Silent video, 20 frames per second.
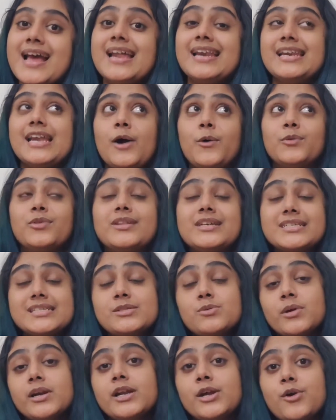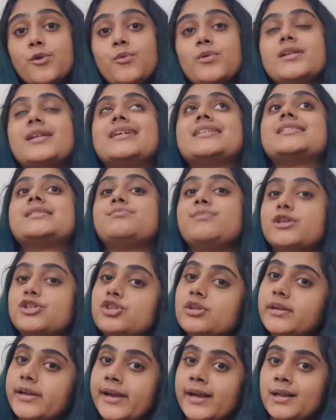Now, this video will
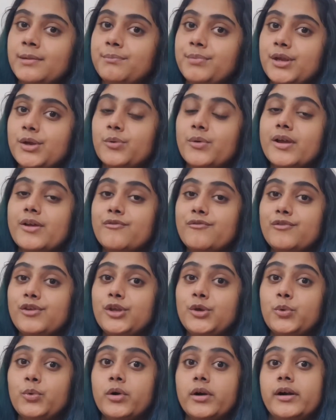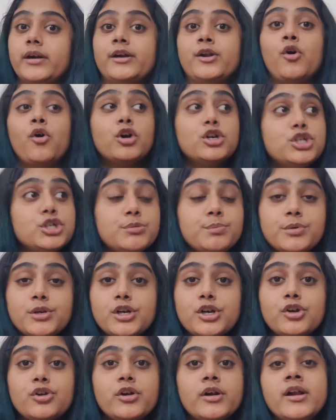especially help you if you are an
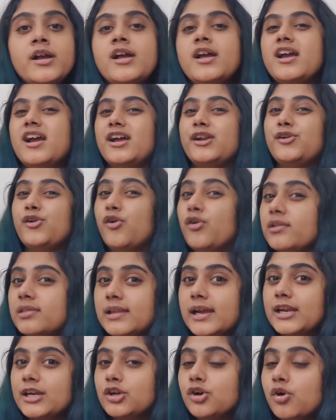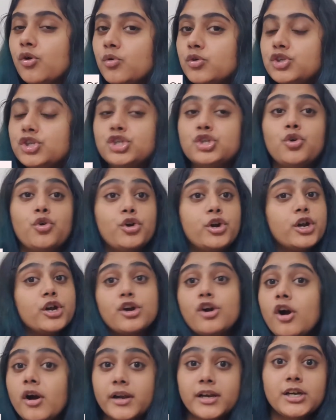entrepreneur, an online coach, or a
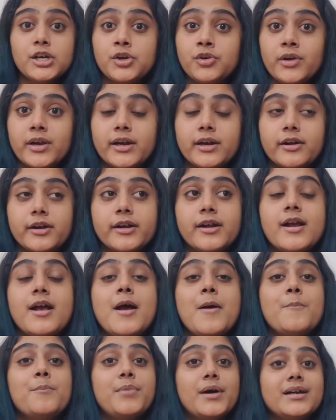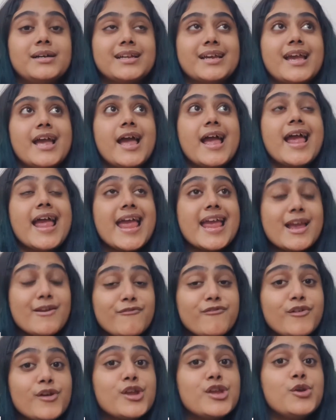content creator. But
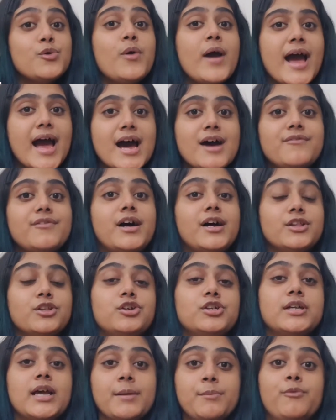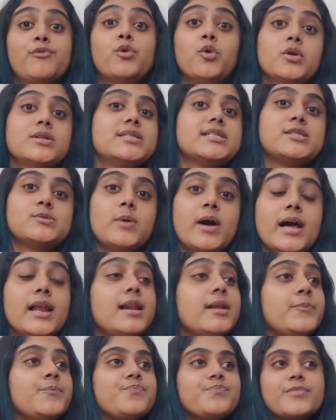if you have other type of goals as
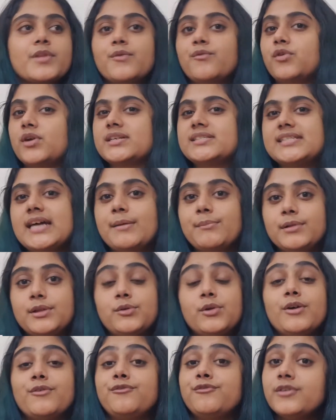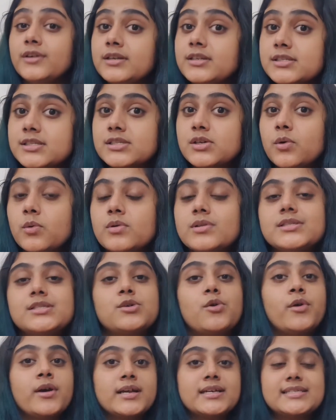well, for example, you have fitness goals,
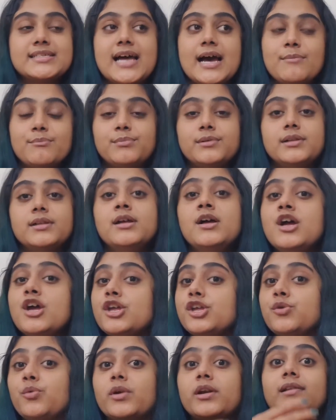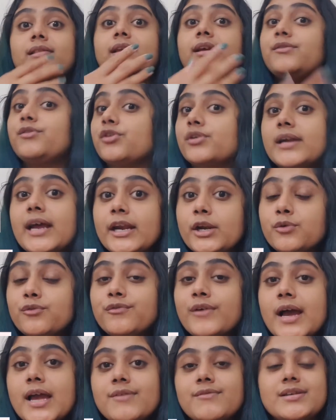or example, you want to leave your 9 to
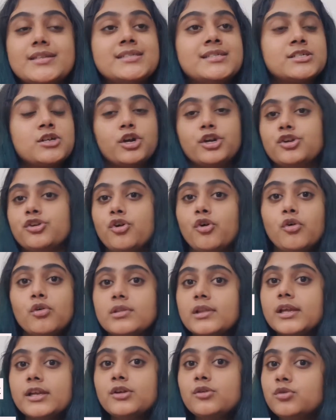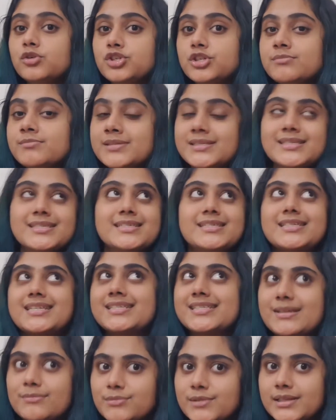5 and start your online coaching business,
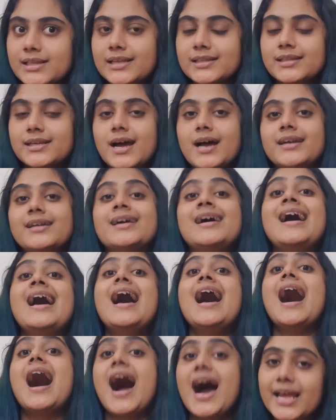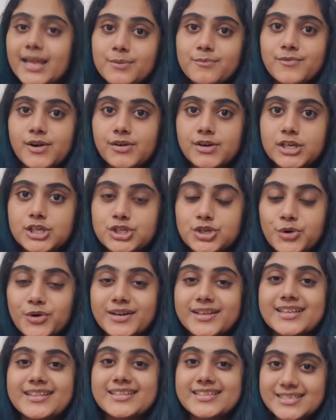something like that, I am very sure
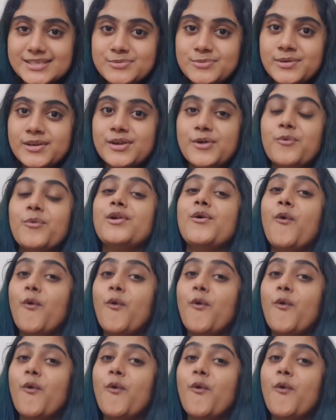that this video will